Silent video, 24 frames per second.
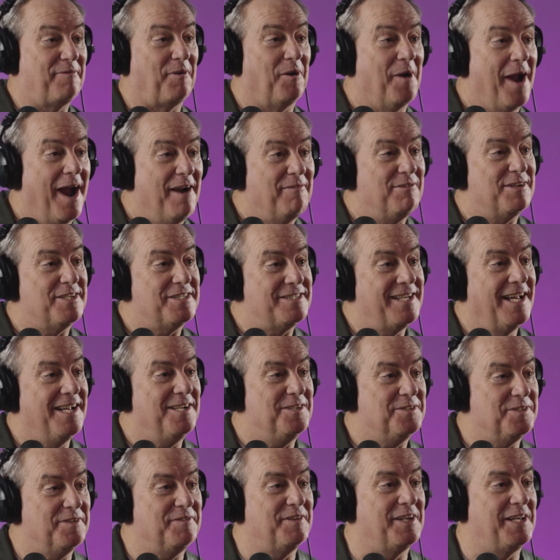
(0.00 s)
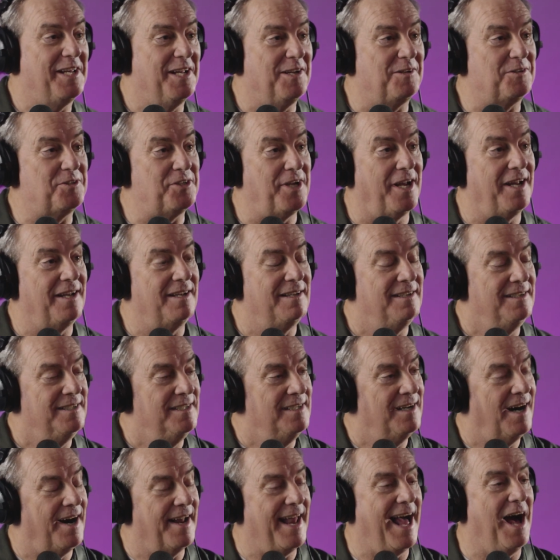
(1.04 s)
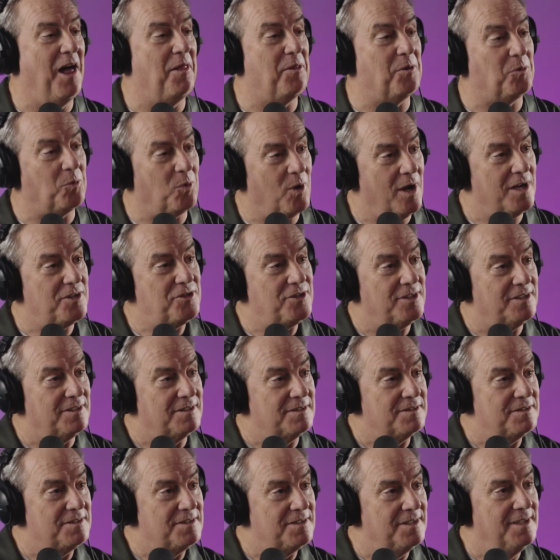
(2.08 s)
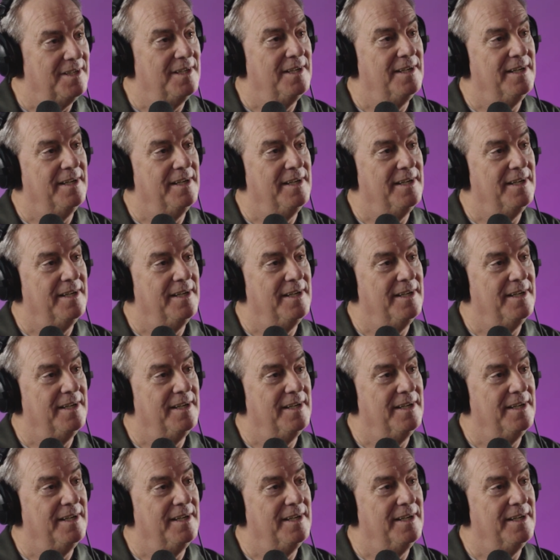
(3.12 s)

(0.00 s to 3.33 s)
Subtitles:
for every stage of the kill chain on how the Russians